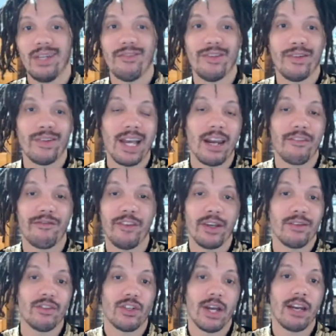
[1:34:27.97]
if you're kind of
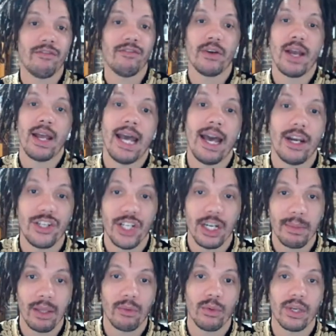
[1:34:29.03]
trying to figure out how to
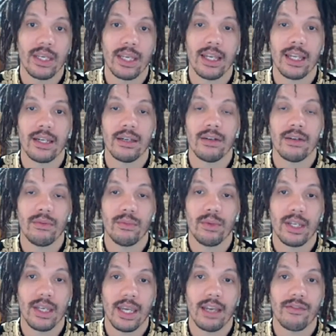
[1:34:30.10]
checkmate rook
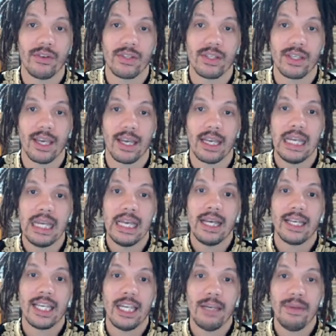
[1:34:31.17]
king versus king,
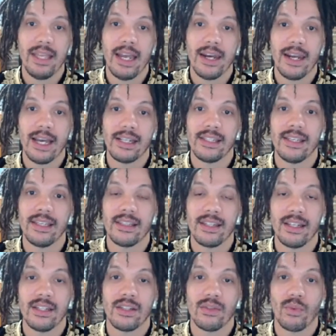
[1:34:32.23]
keeping that knight's
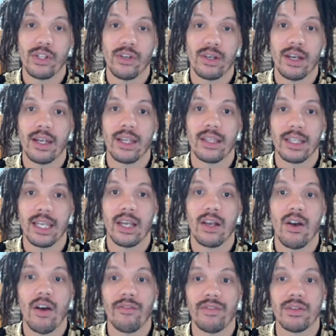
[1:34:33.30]
distance when you're cutting the
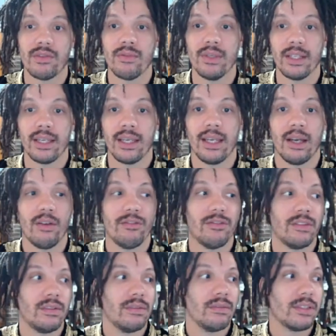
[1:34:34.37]
king off is really
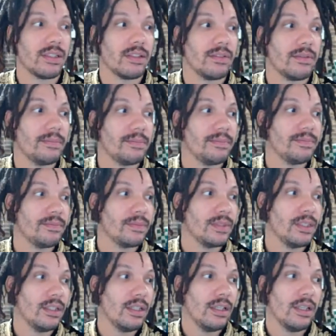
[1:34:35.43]
helpful. So,
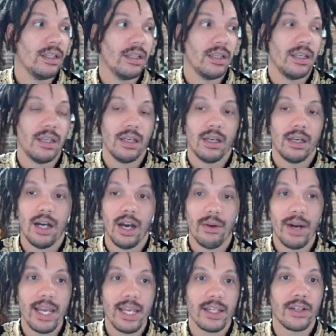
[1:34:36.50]

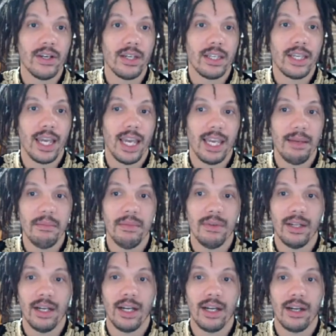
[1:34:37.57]
all right, good game.
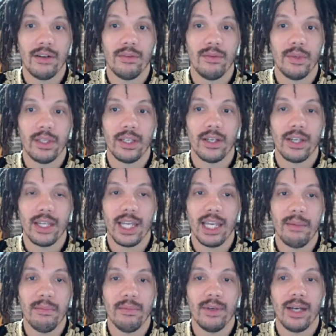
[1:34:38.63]
Really good
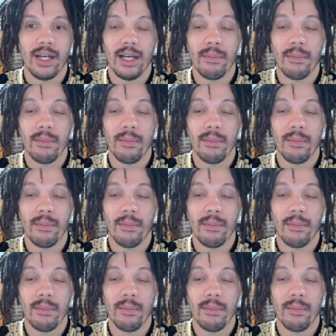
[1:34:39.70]
game.